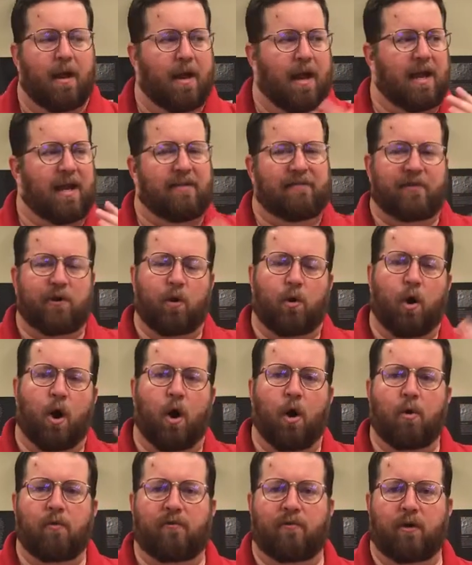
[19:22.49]
And if you were
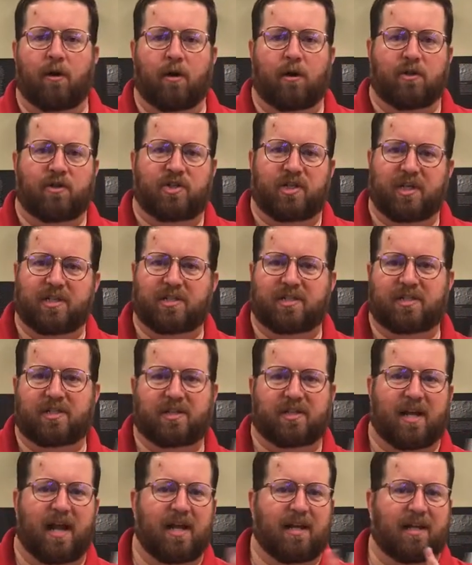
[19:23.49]
over just
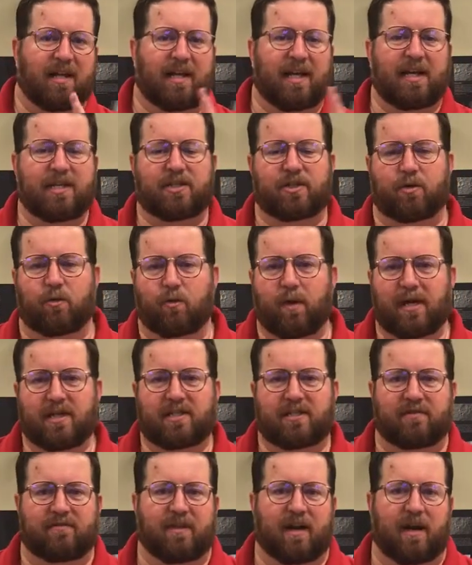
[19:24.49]
slightly east or
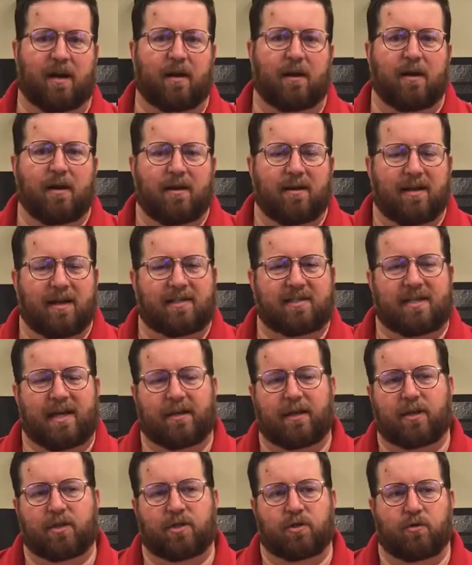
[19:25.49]
west of there, let's say
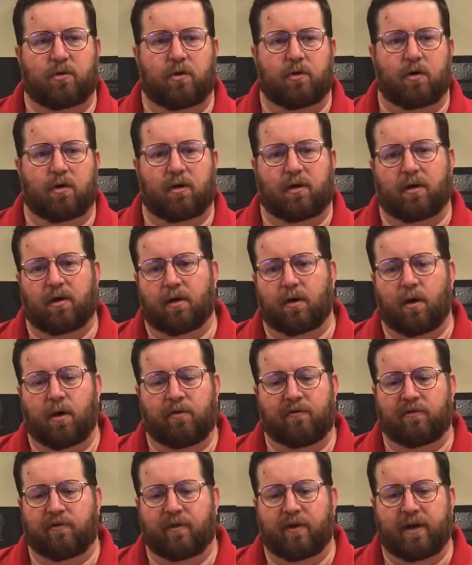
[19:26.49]
that you were
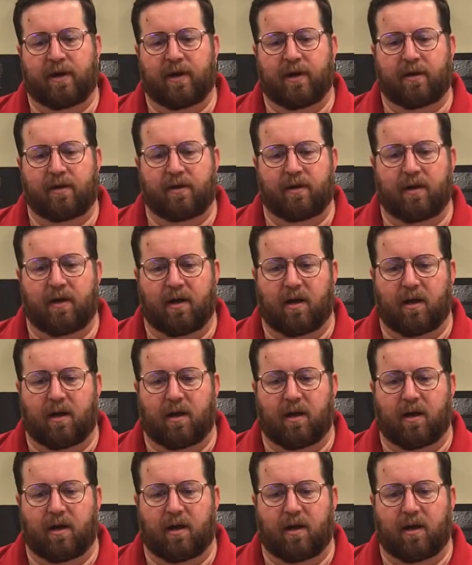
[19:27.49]
over in